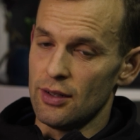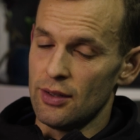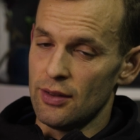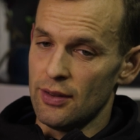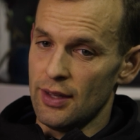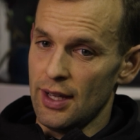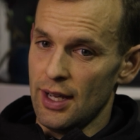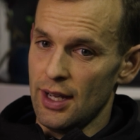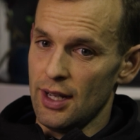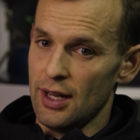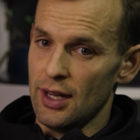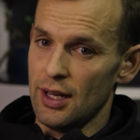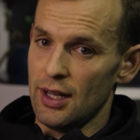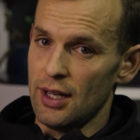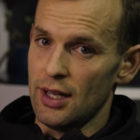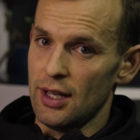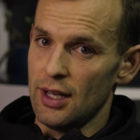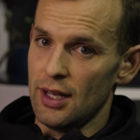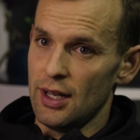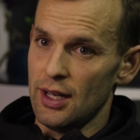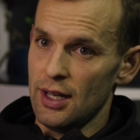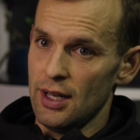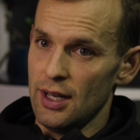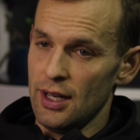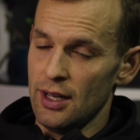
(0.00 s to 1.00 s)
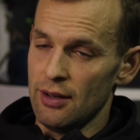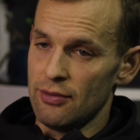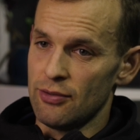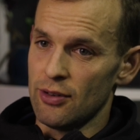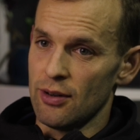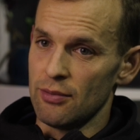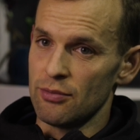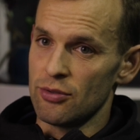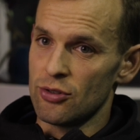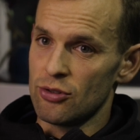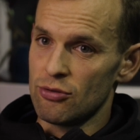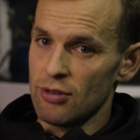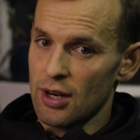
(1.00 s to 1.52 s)
that if
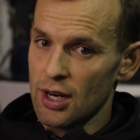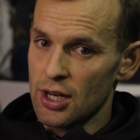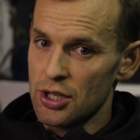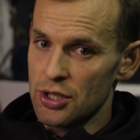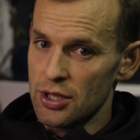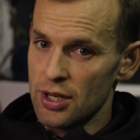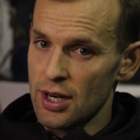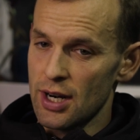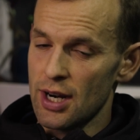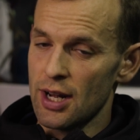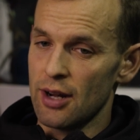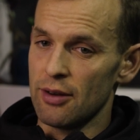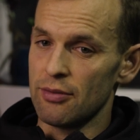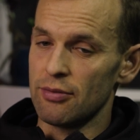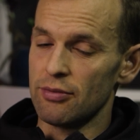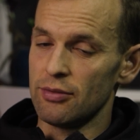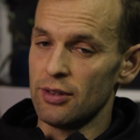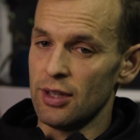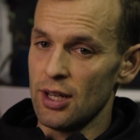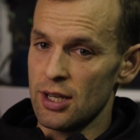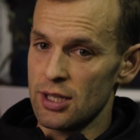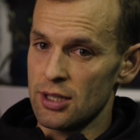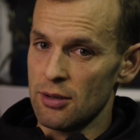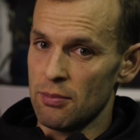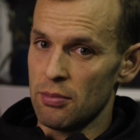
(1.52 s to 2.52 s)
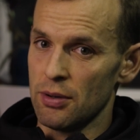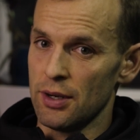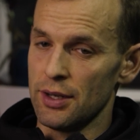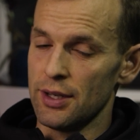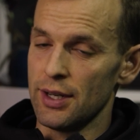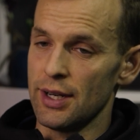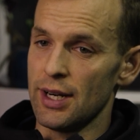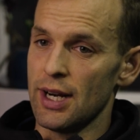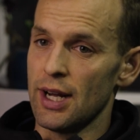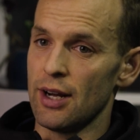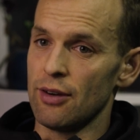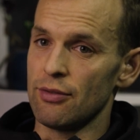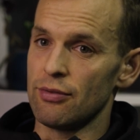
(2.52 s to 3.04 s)
I'm structured enough, disciplined
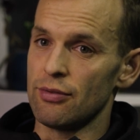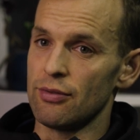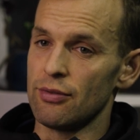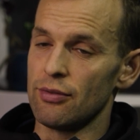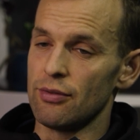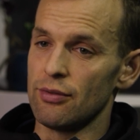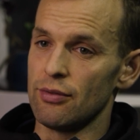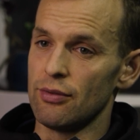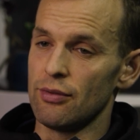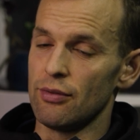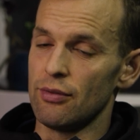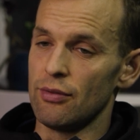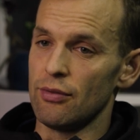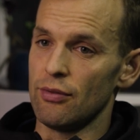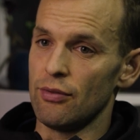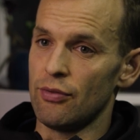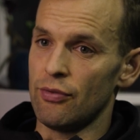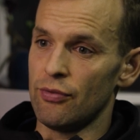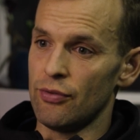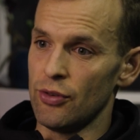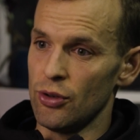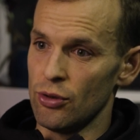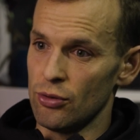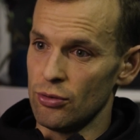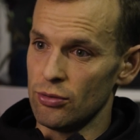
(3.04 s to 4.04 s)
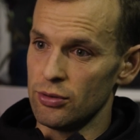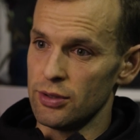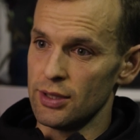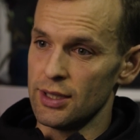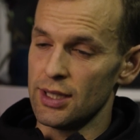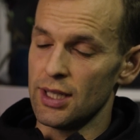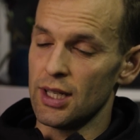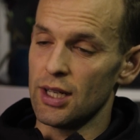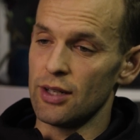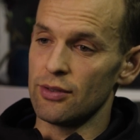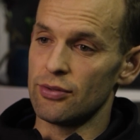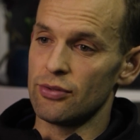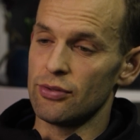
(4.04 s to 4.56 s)
enough, fueled
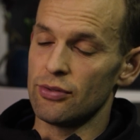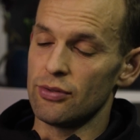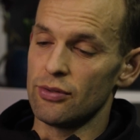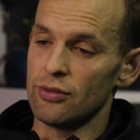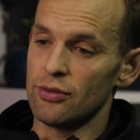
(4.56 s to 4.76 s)
enough,